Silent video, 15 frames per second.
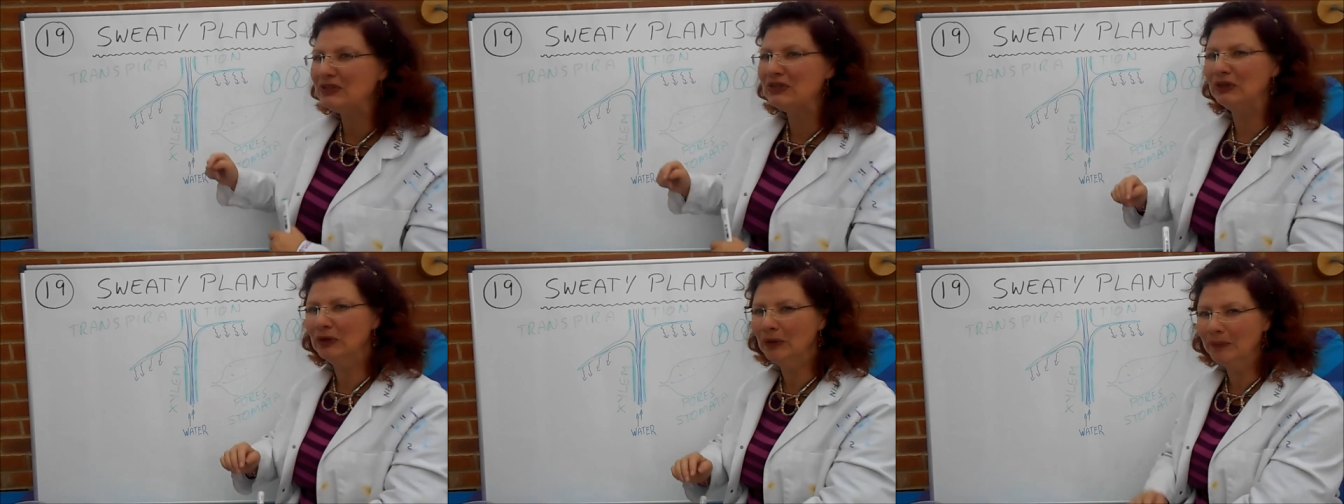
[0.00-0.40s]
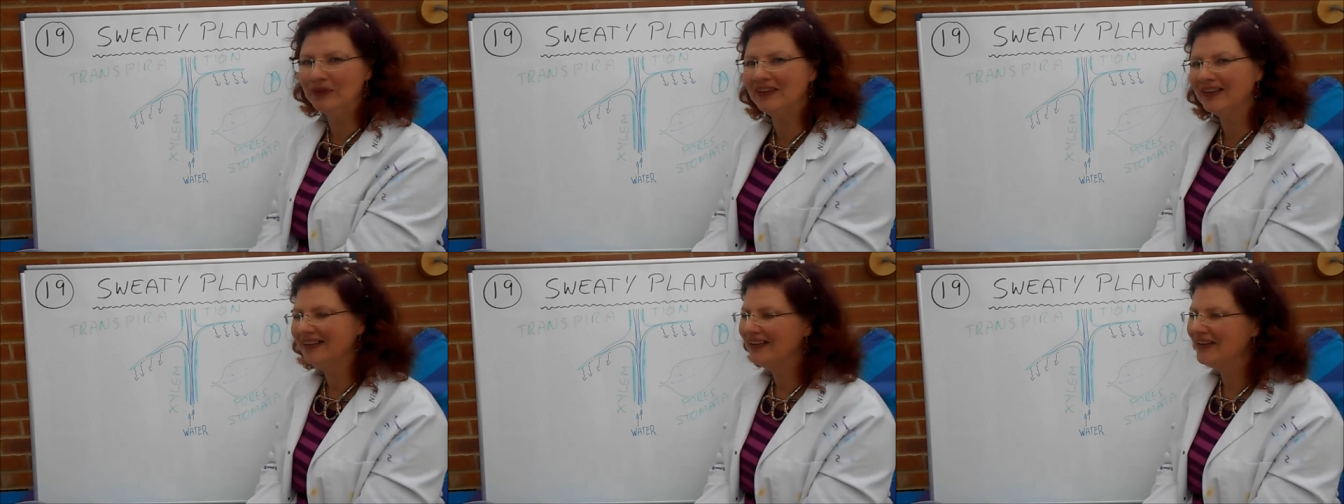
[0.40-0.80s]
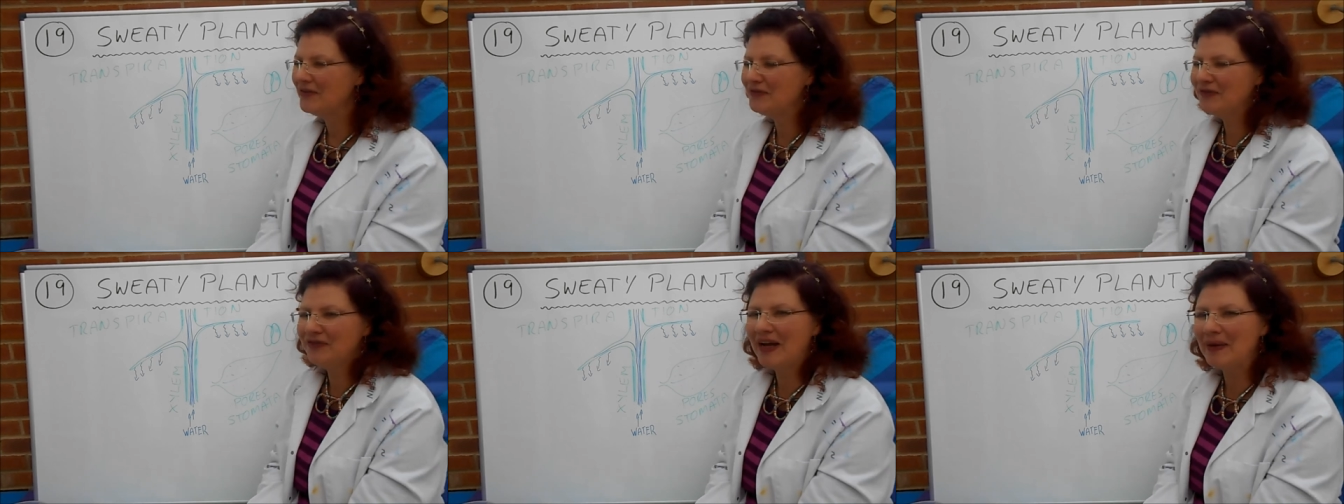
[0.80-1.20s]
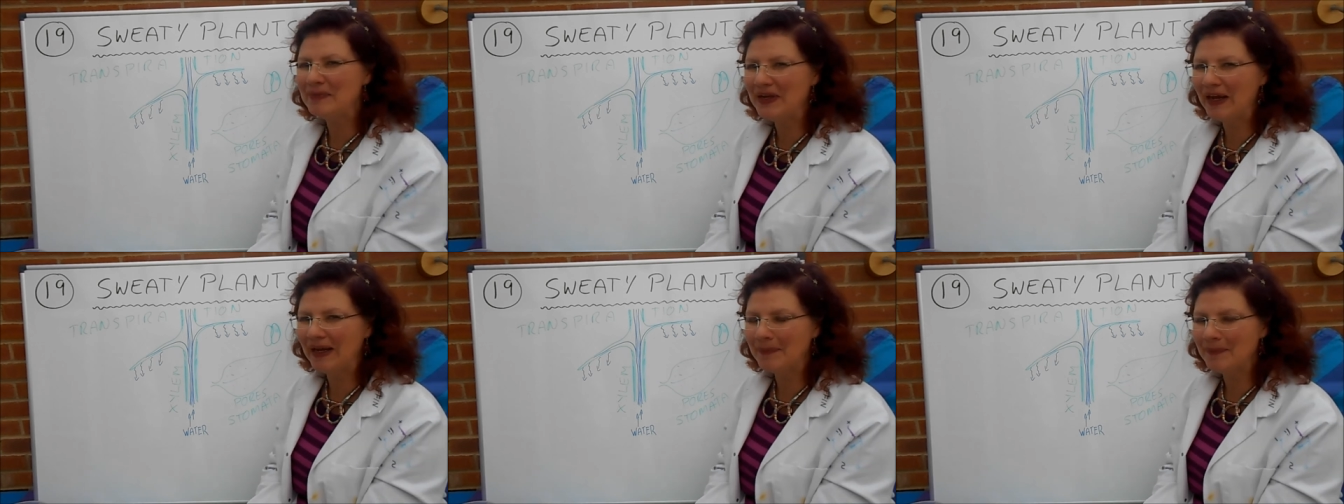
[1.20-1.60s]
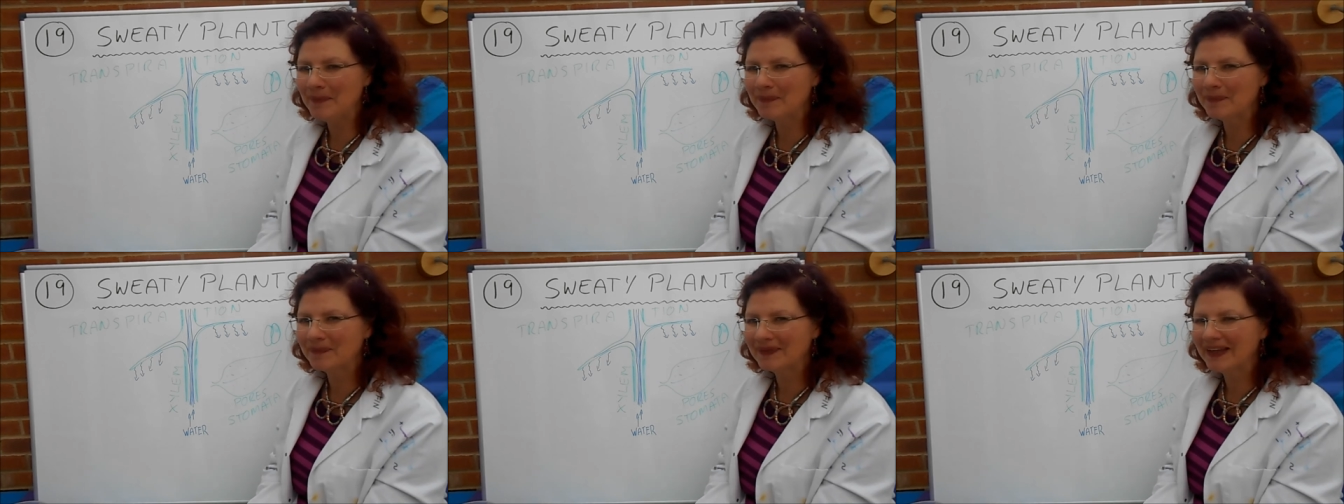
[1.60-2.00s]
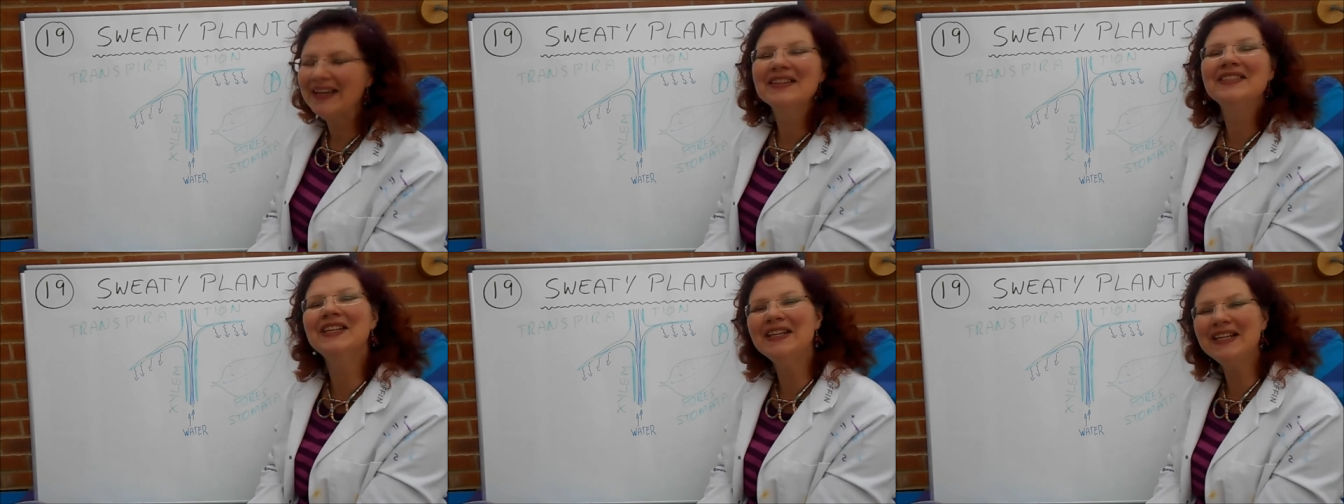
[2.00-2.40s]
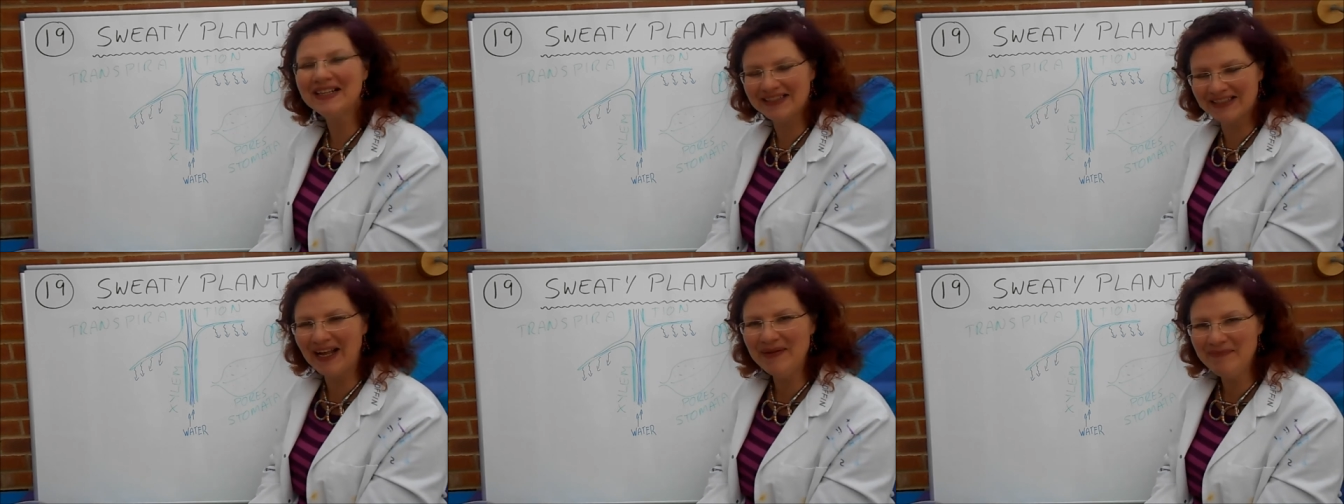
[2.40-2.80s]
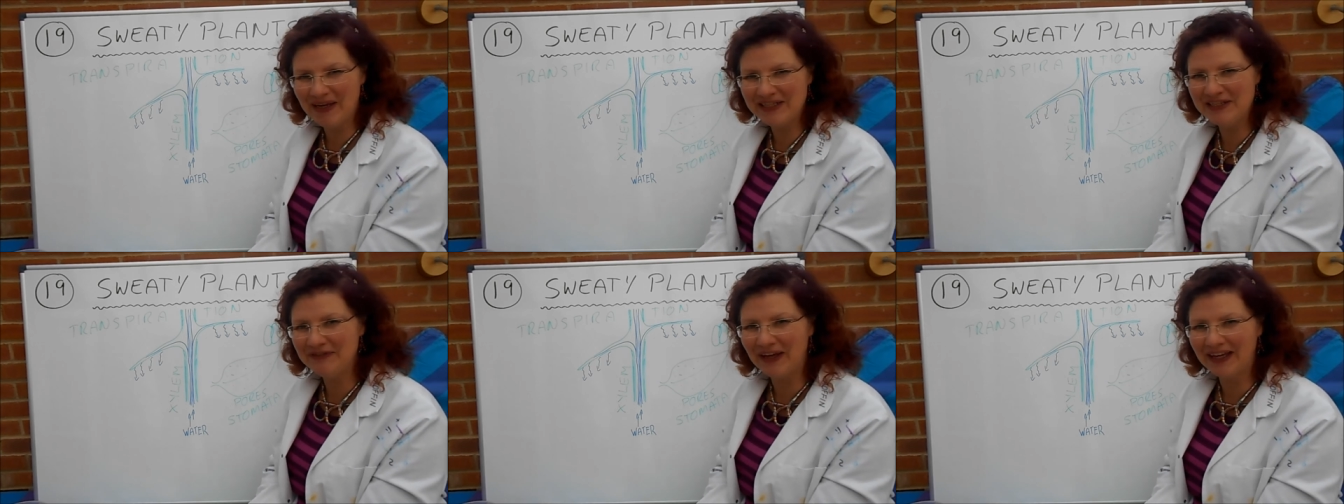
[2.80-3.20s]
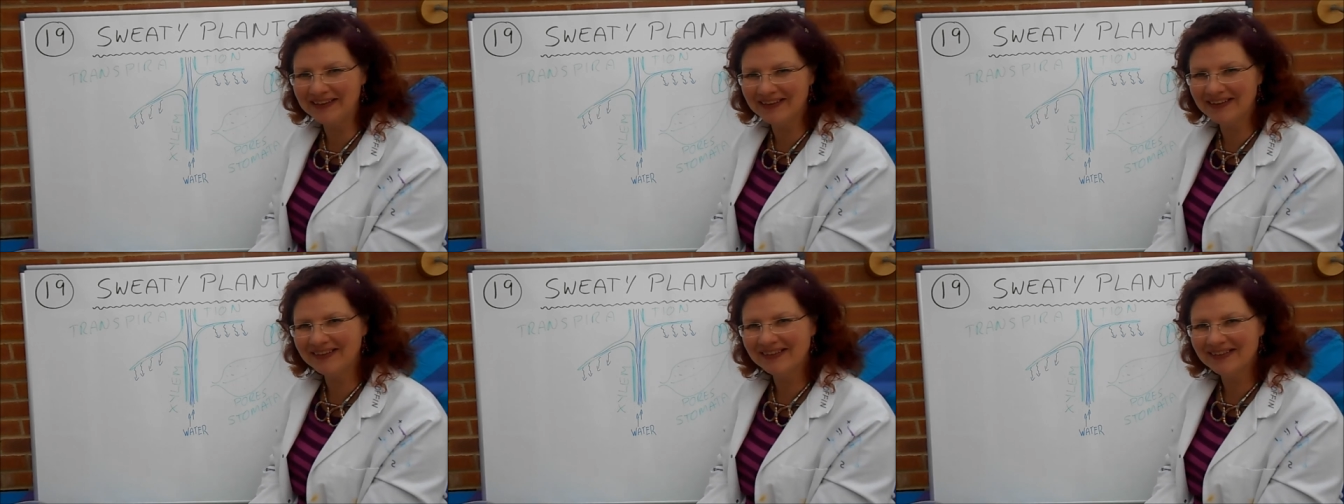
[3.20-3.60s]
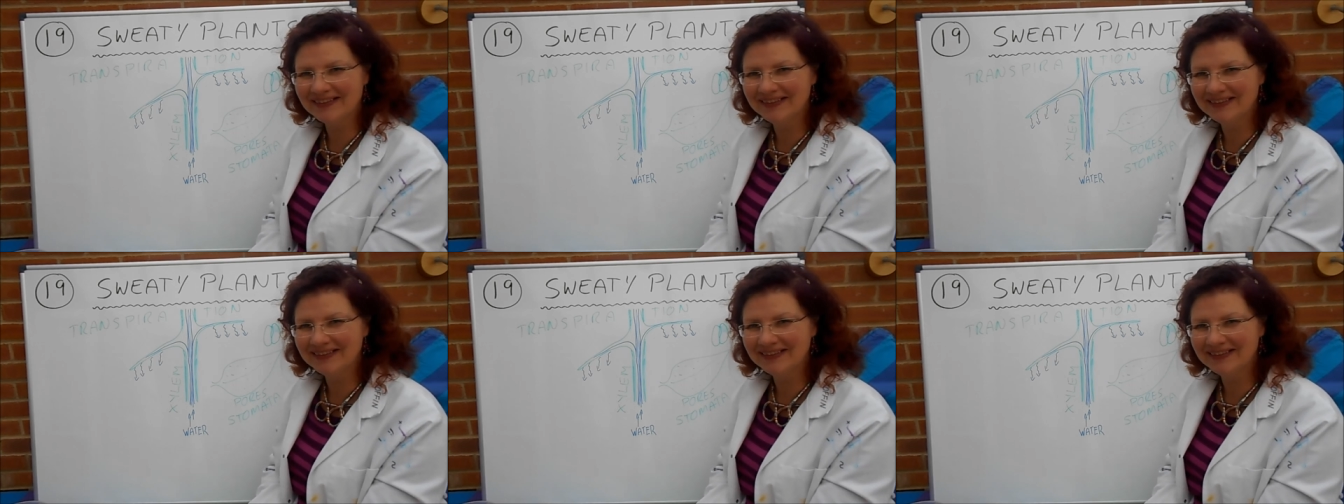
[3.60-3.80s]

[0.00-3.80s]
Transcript: tubes. Fab name. See you next time, Batty fans.